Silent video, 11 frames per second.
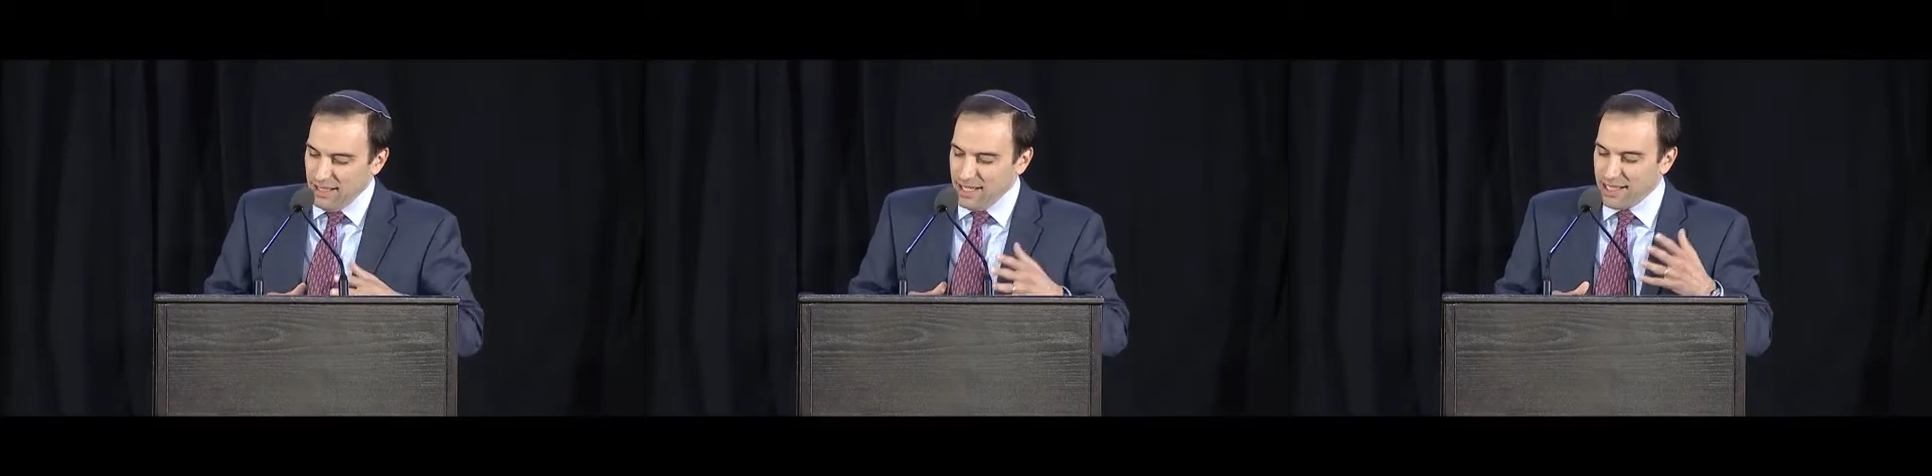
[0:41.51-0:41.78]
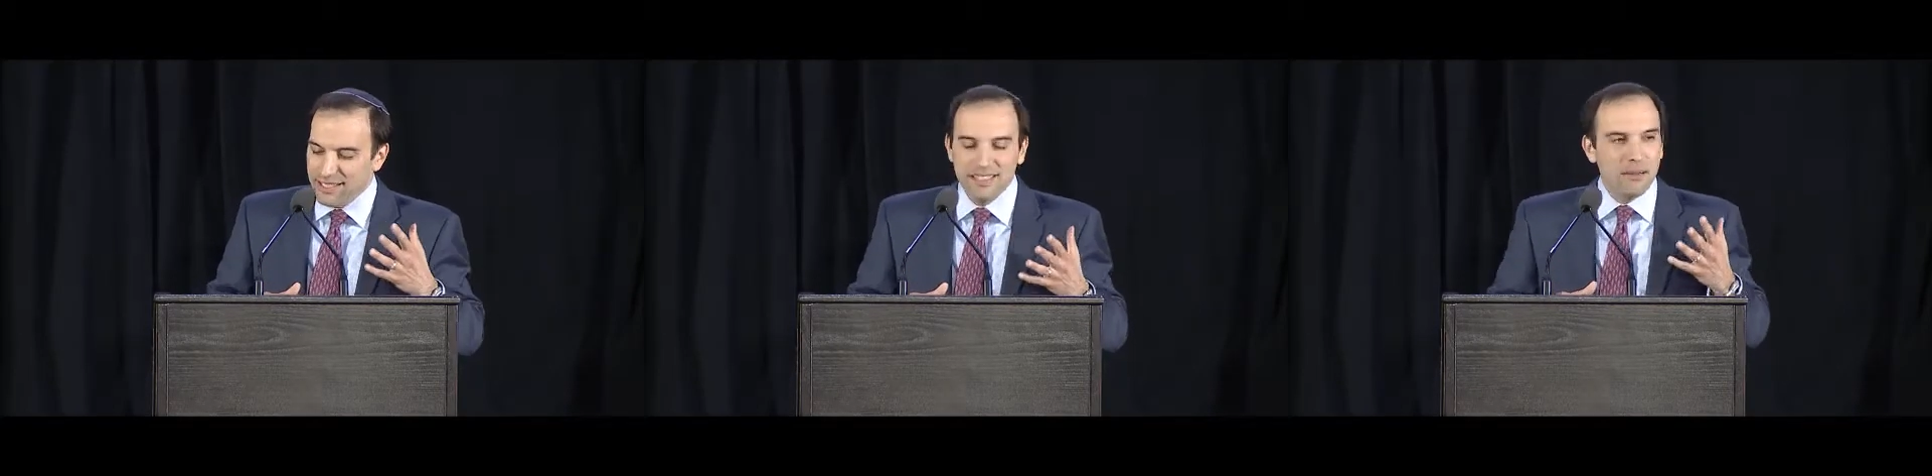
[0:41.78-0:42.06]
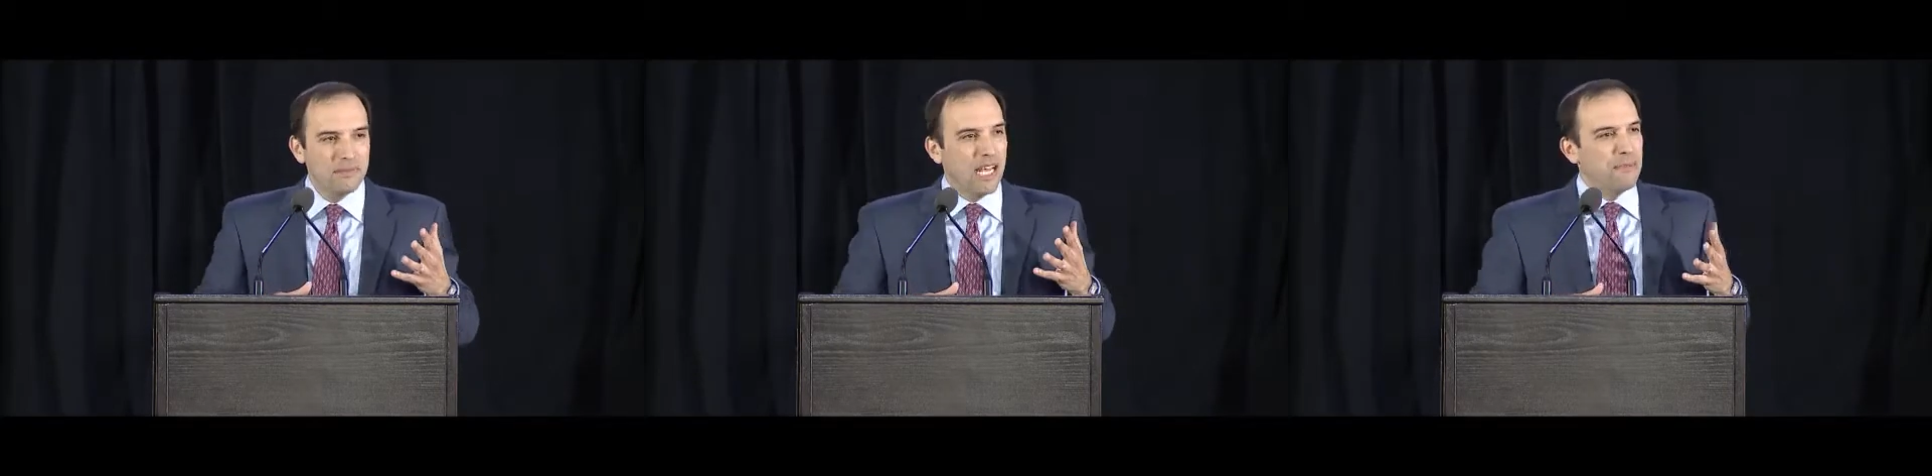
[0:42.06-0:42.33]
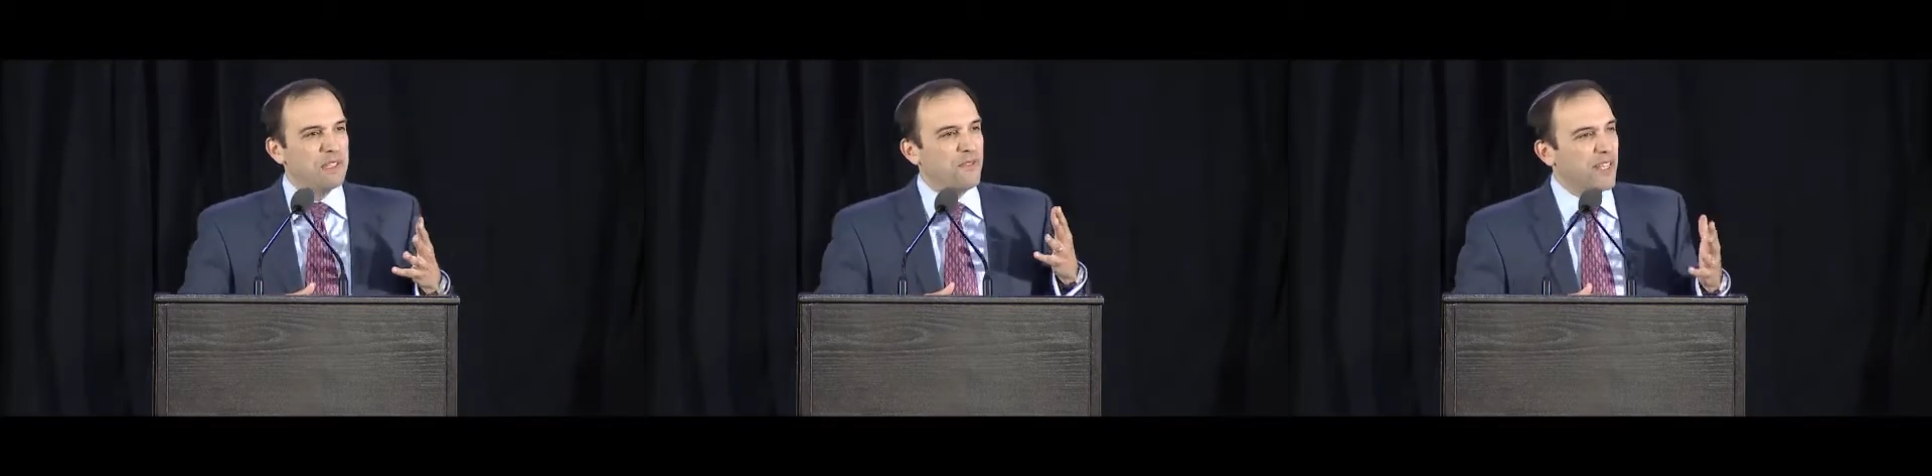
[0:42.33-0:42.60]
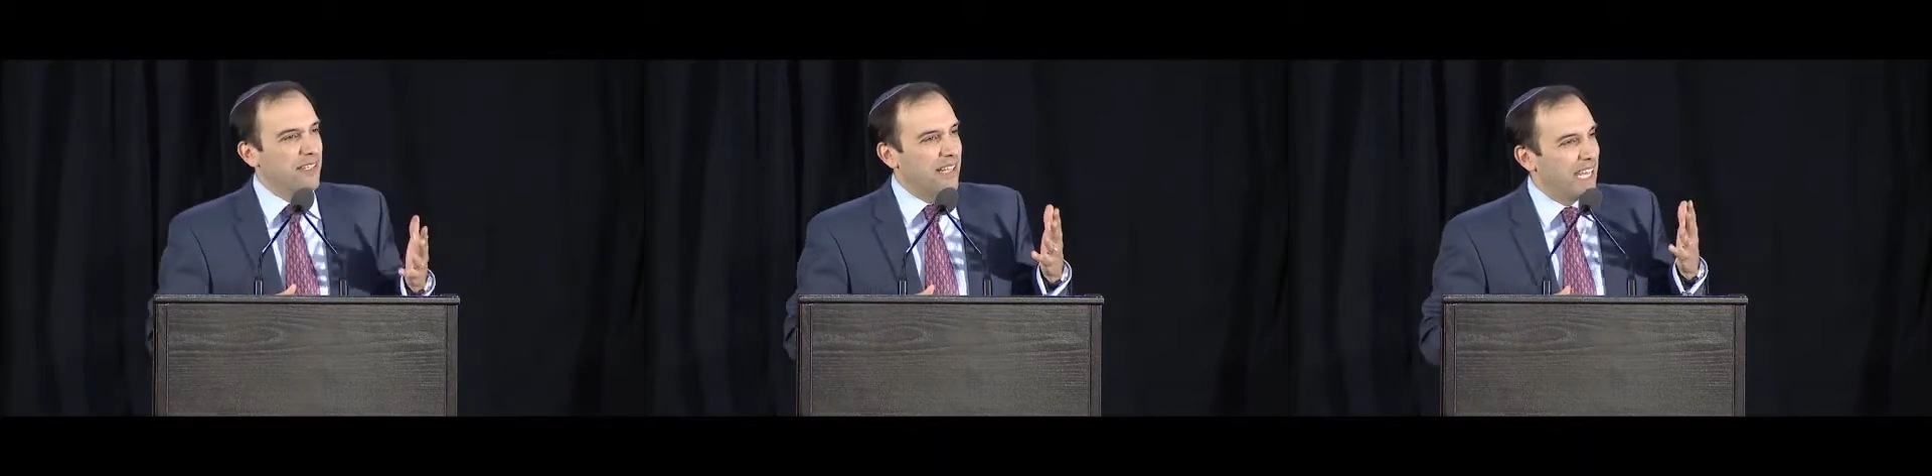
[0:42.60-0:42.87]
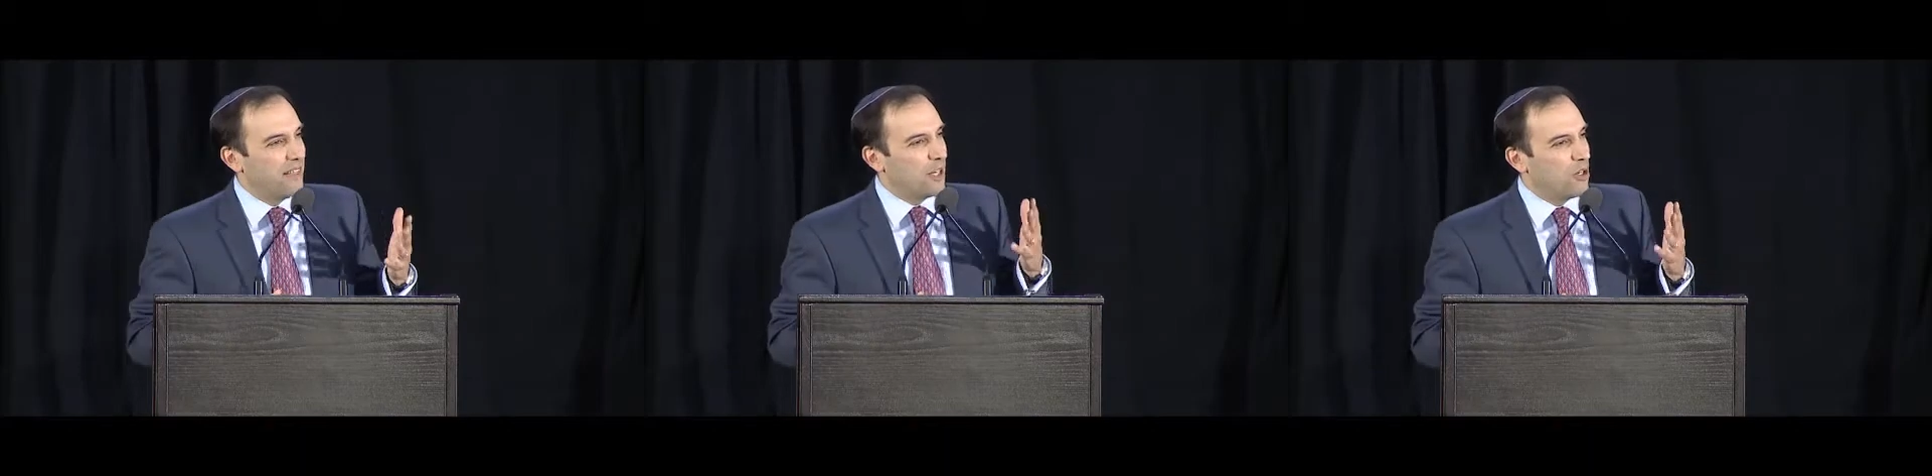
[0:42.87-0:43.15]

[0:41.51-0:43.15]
it can sometimes feel like the